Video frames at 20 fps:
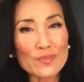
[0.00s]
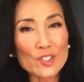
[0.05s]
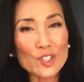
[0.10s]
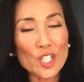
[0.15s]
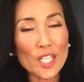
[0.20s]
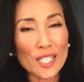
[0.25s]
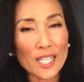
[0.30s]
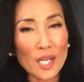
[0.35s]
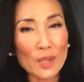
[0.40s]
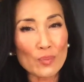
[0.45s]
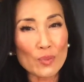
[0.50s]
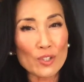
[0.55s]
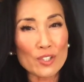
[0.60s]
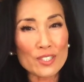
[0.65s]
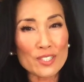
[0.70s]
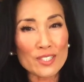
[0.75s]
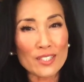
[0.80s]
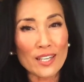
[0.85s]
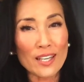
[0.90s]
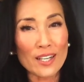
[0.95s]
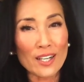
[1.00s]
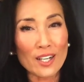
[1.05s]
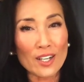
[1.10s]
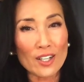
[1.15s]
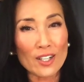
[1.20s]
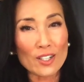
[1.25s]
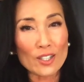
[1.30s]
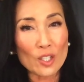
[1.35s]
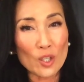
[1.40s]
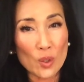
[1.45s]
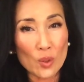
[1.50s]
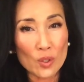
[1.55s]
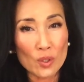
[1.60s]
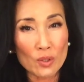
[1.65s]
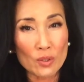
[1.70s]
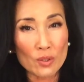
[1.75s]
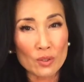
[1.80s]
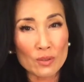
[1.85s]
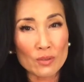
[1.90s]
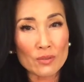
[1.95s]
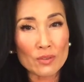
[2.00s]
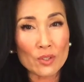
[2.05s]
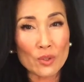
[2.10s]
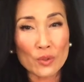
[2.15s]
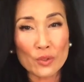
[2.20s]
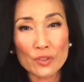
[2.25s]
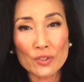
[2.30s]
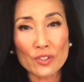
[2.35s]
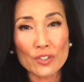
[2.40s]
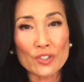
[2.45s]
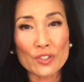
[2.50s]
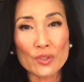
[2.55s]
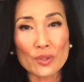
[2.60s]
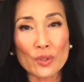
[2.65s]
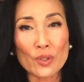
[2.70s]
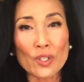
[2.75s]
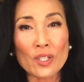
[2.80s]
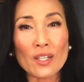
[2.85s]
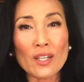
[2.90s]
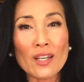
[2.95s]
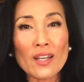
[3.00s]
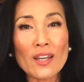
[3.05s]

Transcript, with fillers: checkout person at our local grocery store